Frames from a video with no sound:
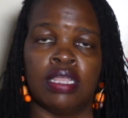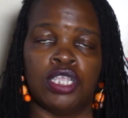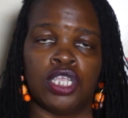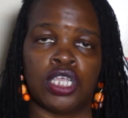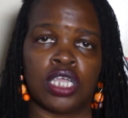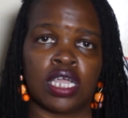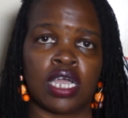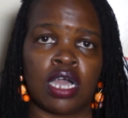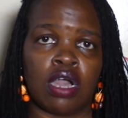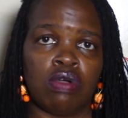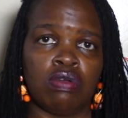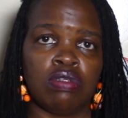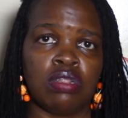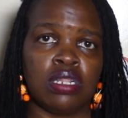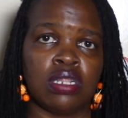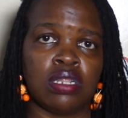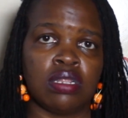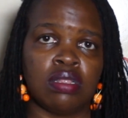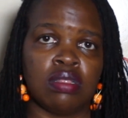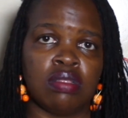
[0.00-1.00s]
check out
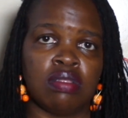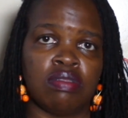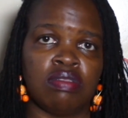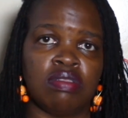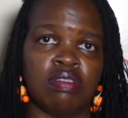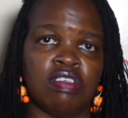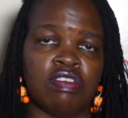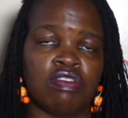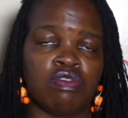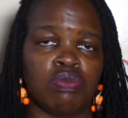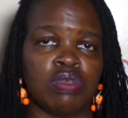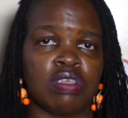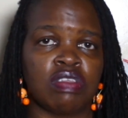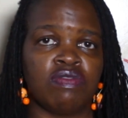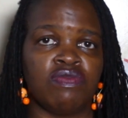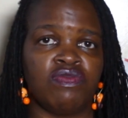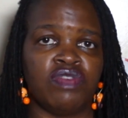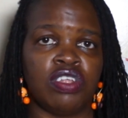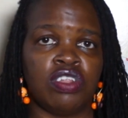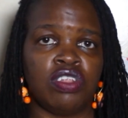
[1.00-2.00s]
this
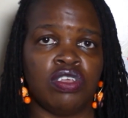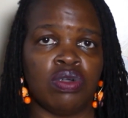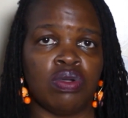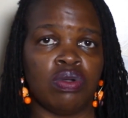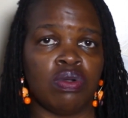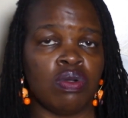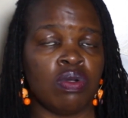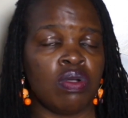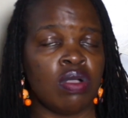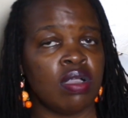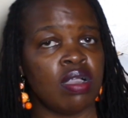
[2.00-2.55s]
week's video